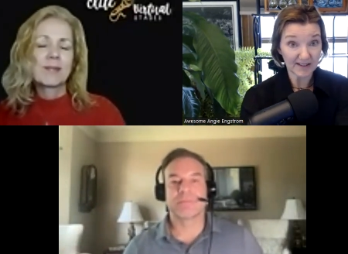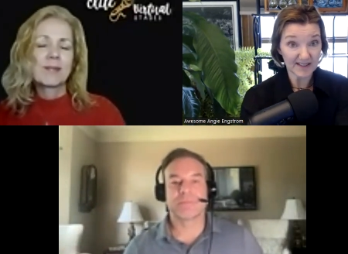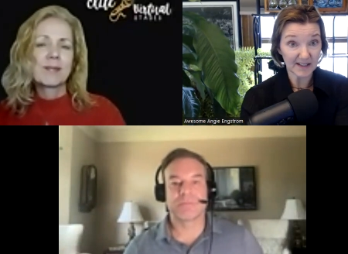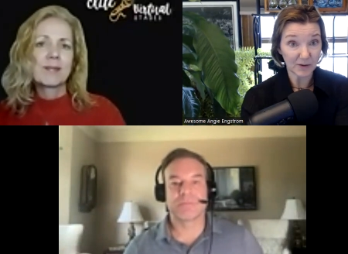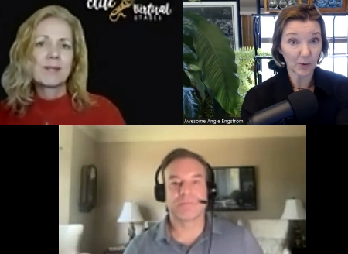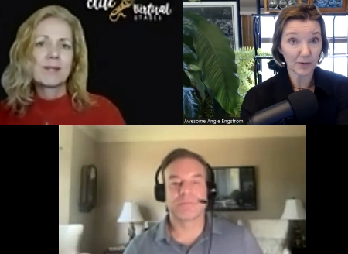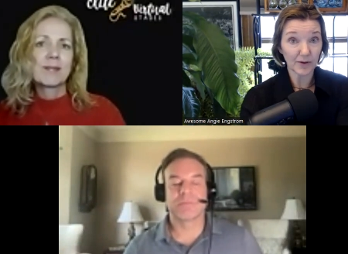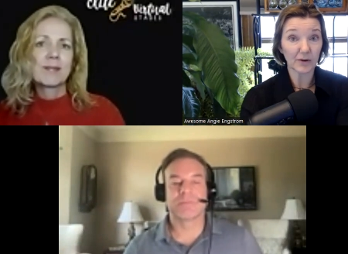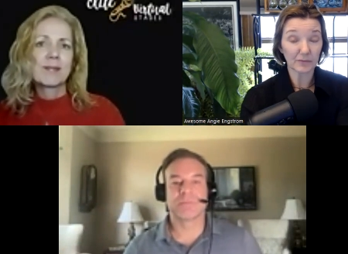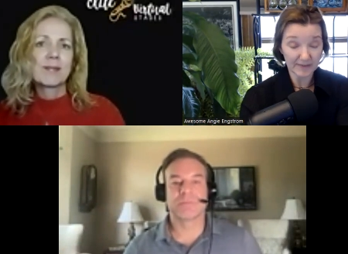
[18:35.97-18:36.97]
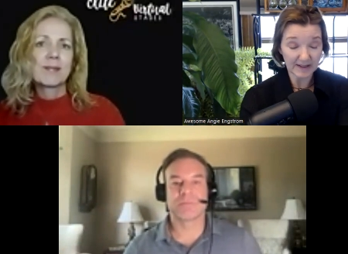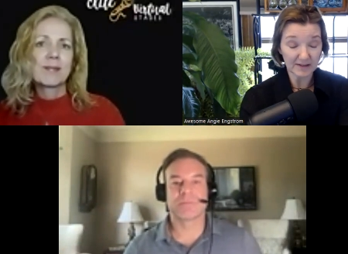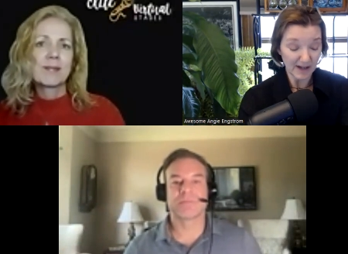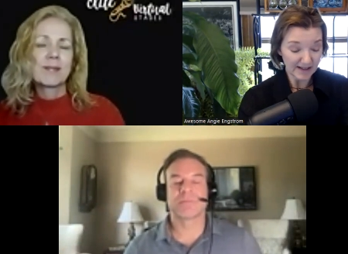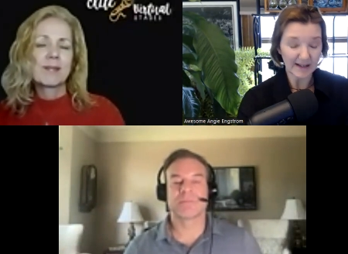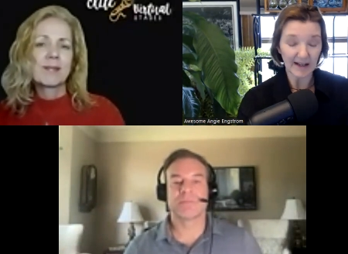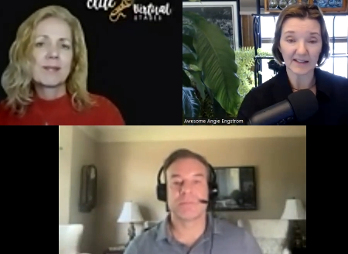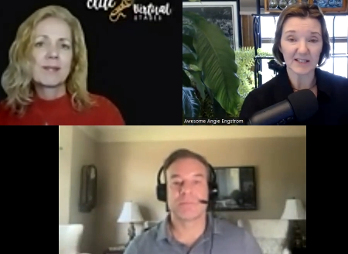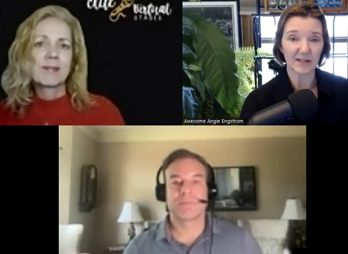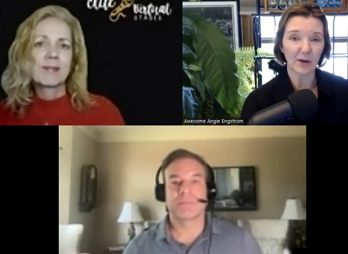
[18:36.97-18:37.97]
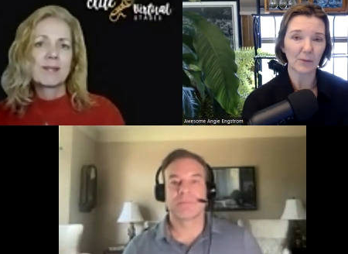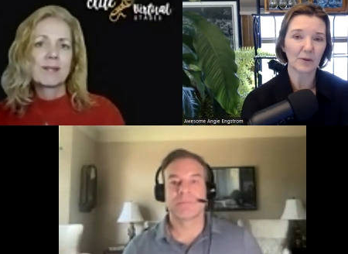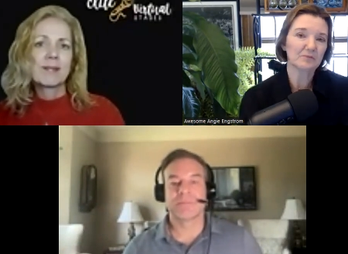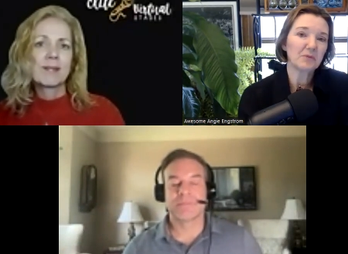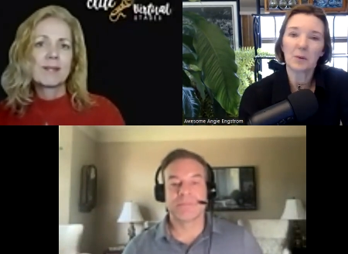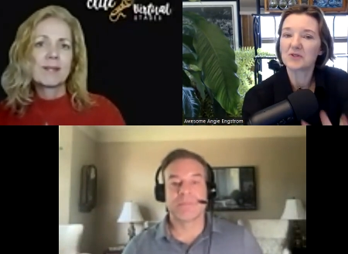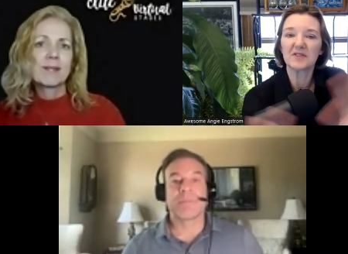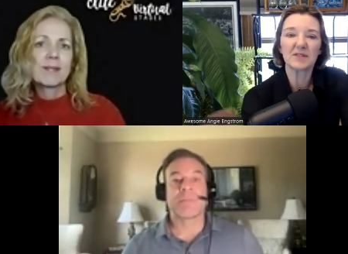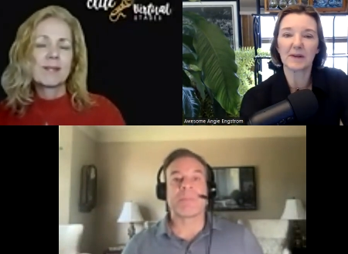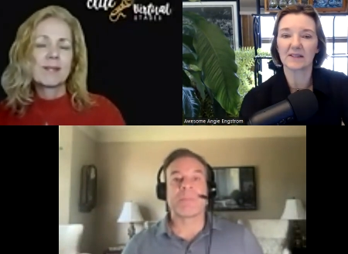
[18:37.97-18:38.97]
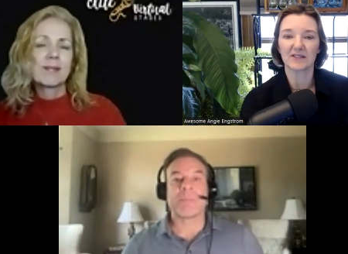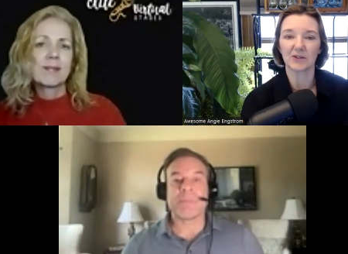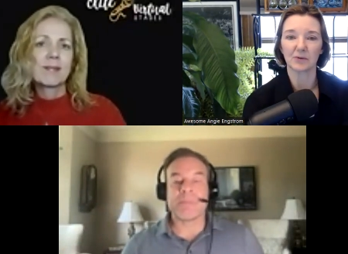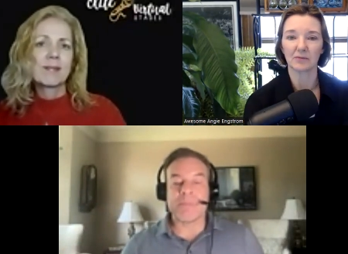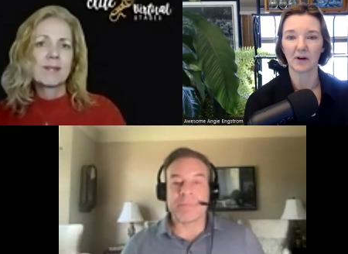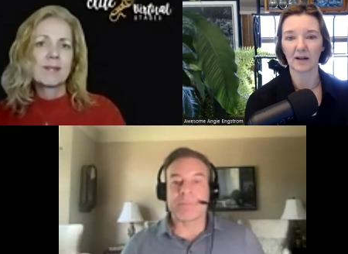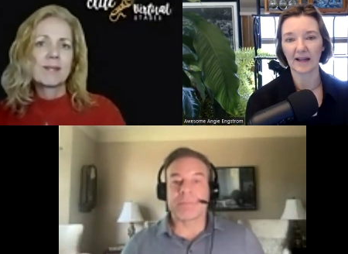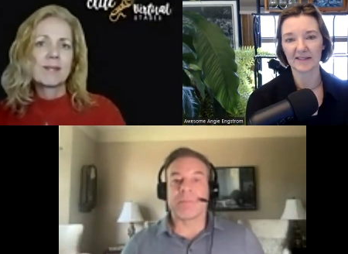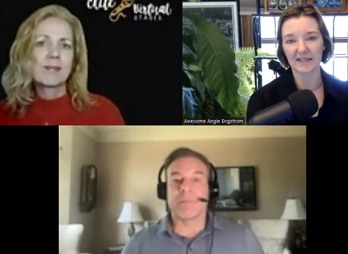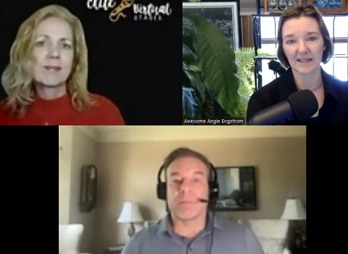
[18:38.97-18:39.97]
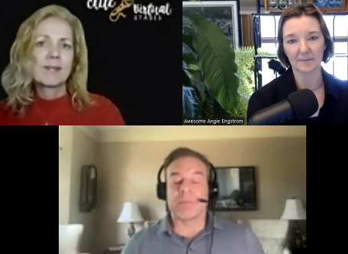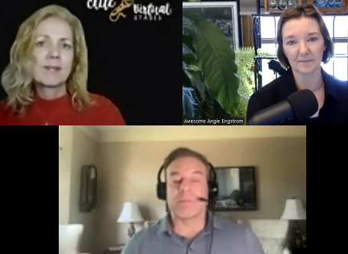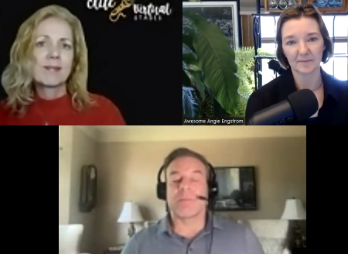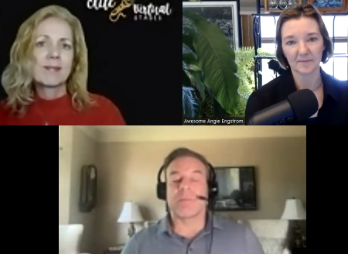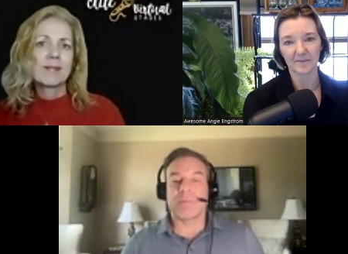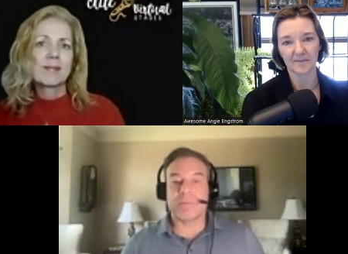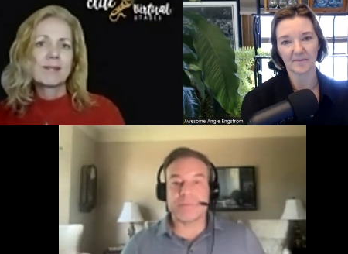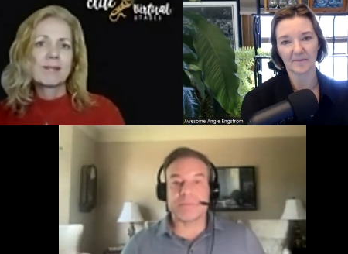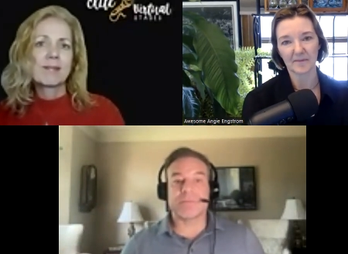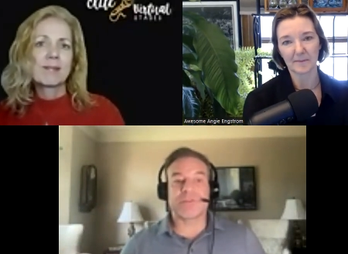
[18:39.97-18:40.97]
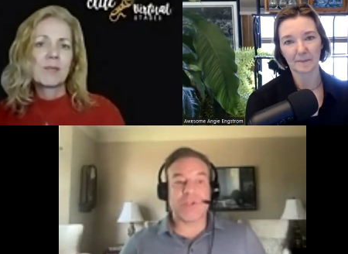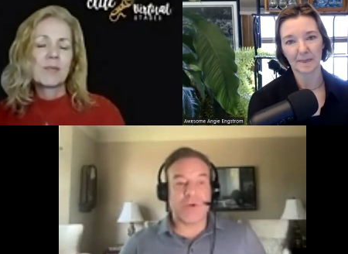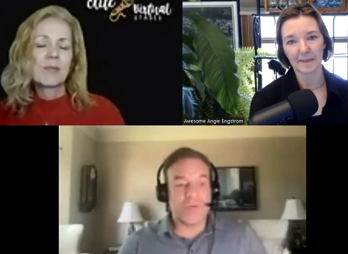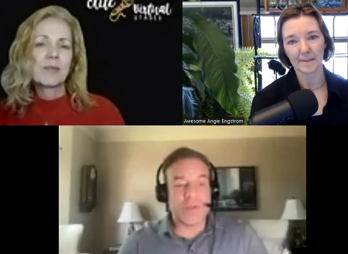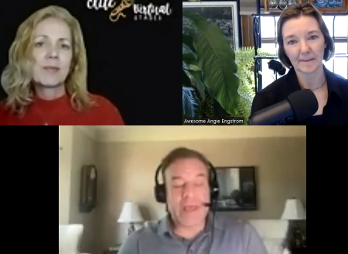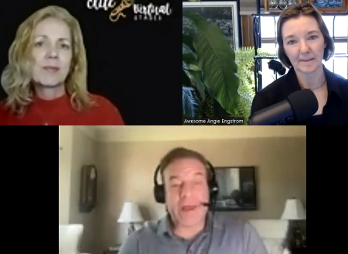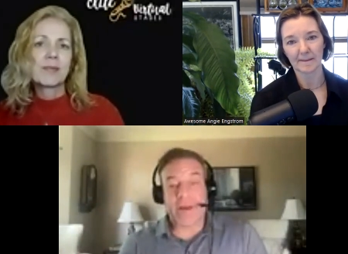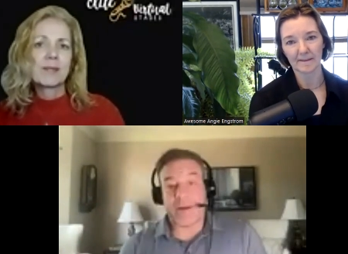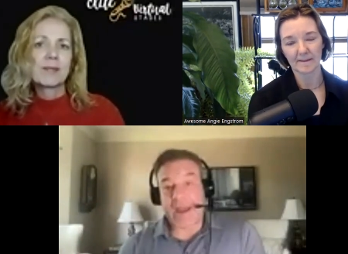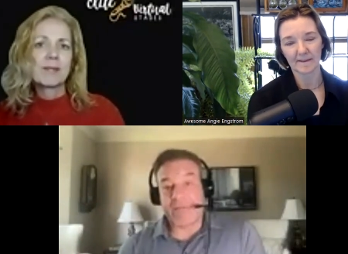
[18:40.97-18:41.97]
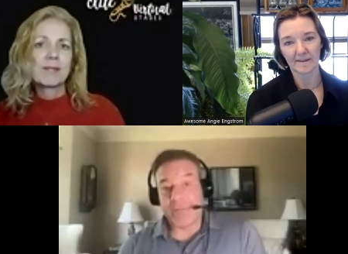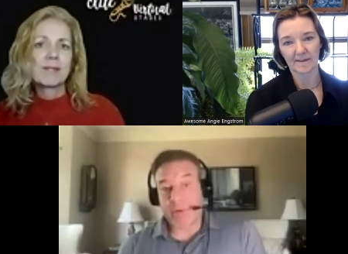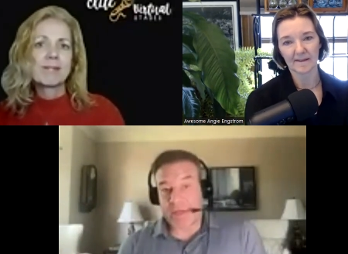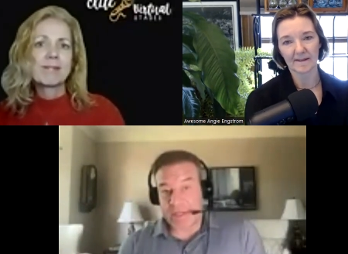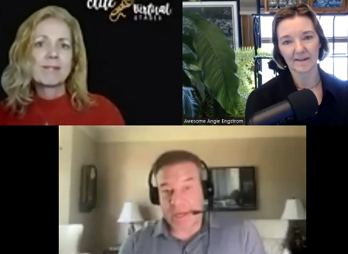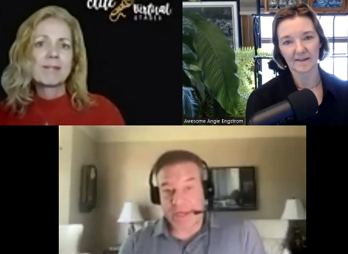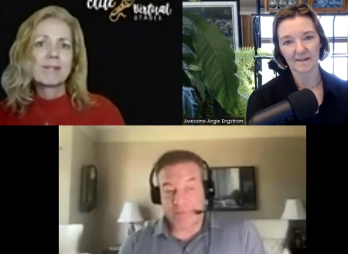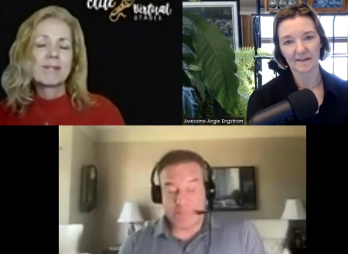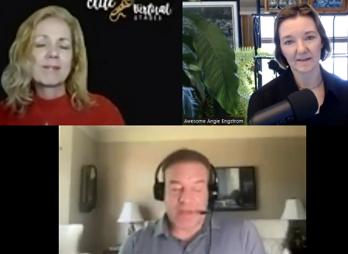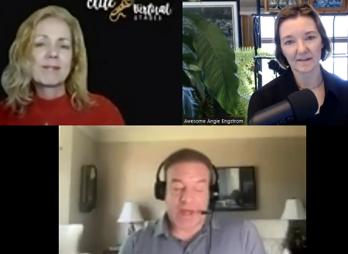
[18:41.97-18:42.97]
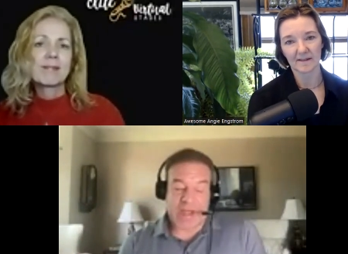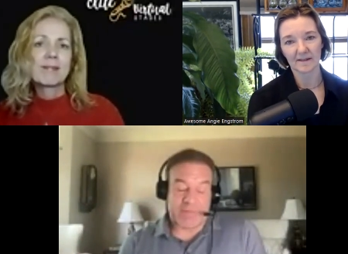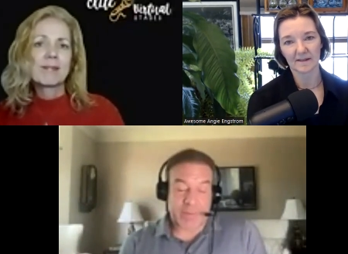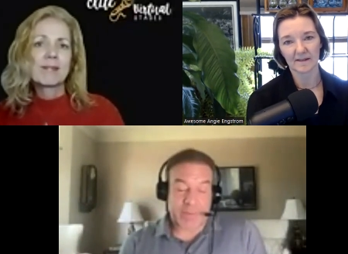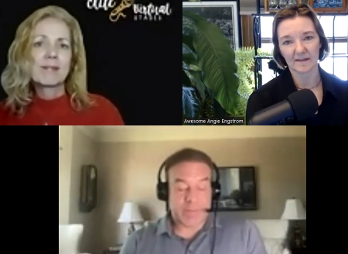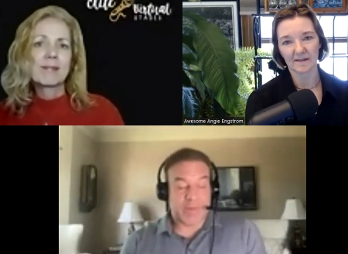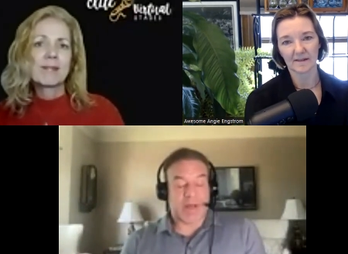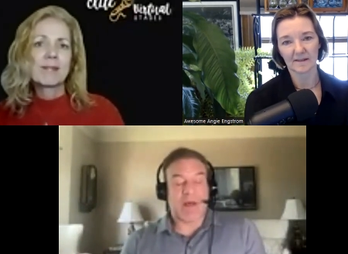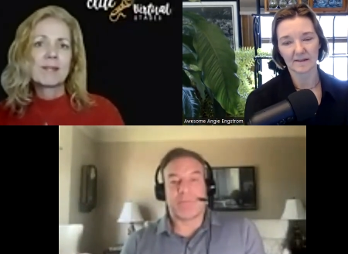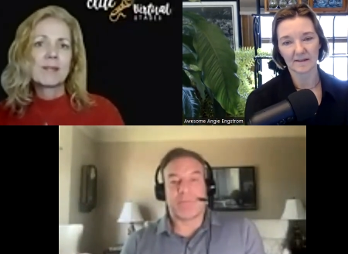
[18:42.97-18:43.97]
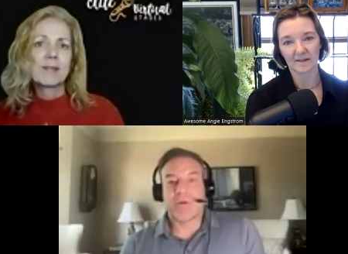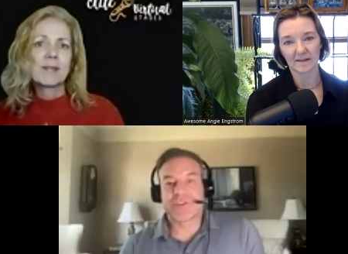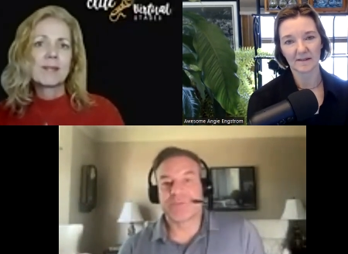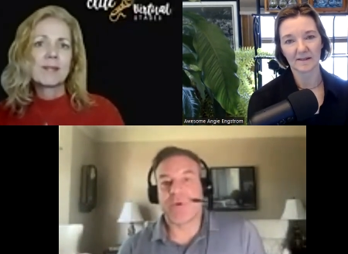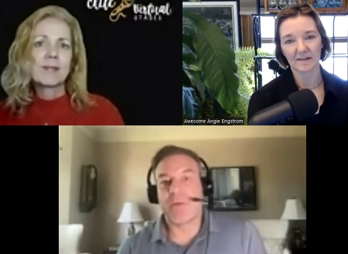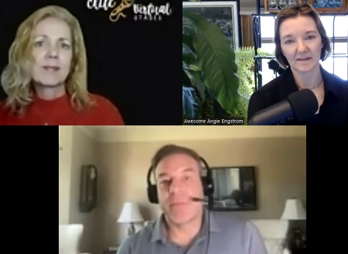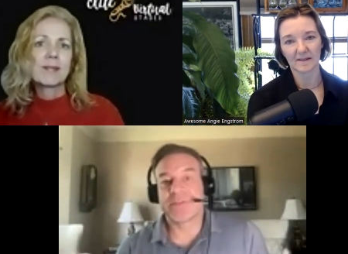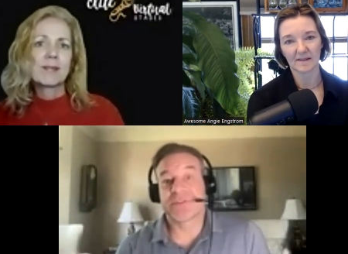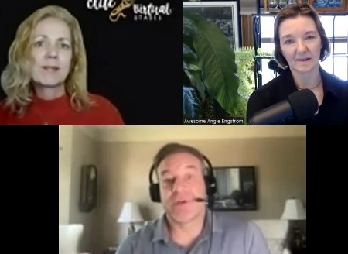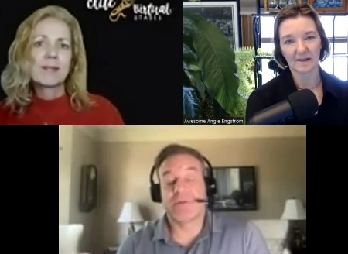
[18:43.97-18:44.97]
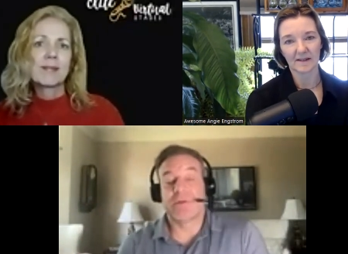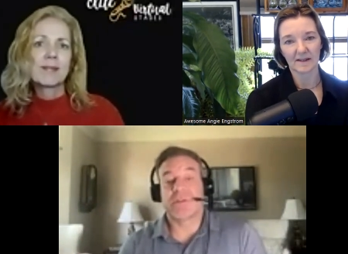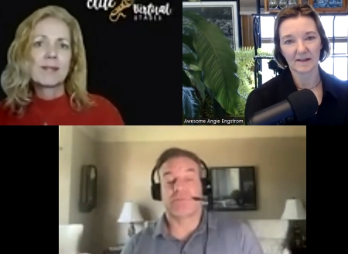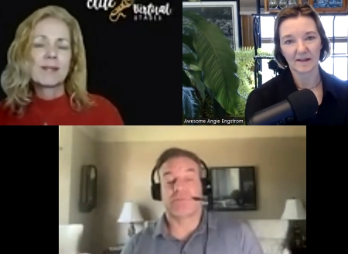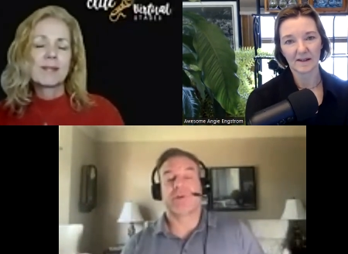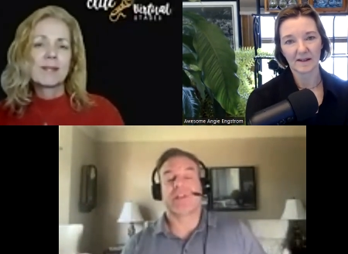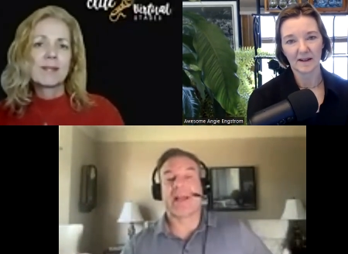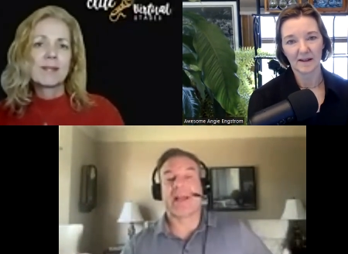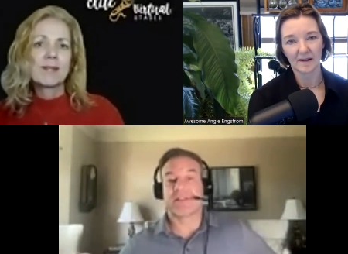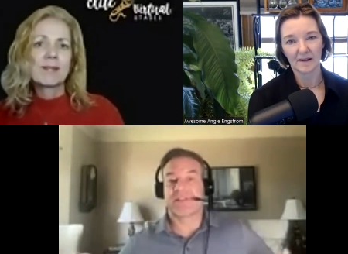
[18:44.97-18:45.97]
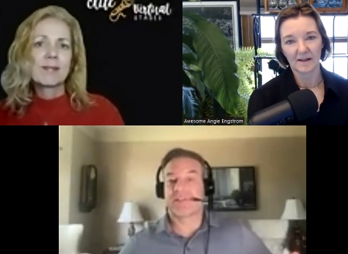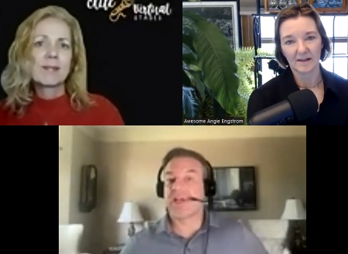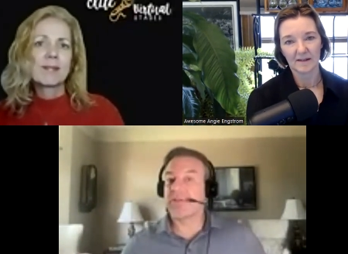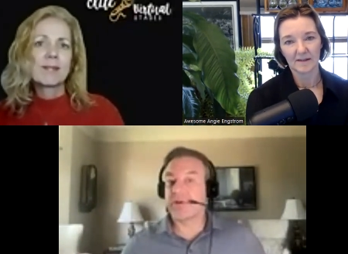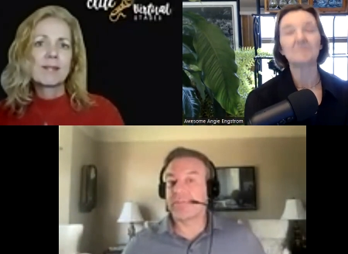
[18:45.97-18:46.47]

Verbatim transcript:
Speaker 1: exit or they're getting ready to exit. What, what would you speak to on exiting?
Speaker 2: So yeah, everybody, I, not everybody, but uh, most small business owners would like to sell their